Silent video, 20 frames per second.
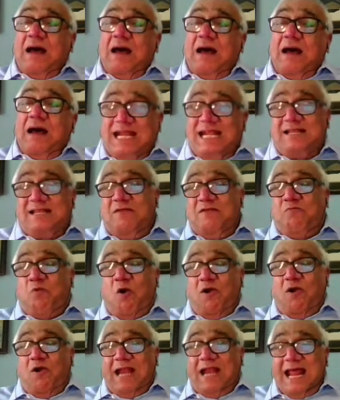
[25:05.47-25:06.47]
Pakistan,
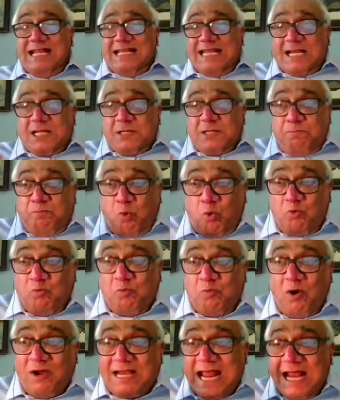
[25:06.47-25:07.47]

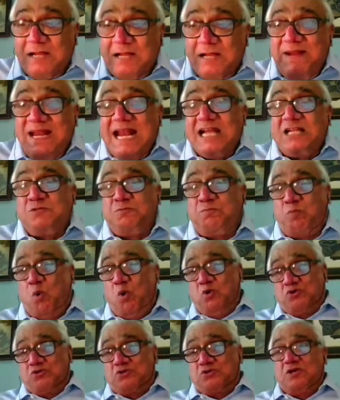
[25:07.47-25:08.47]
what has been
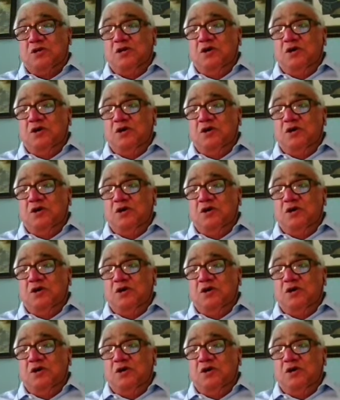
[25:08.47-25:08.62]
exposed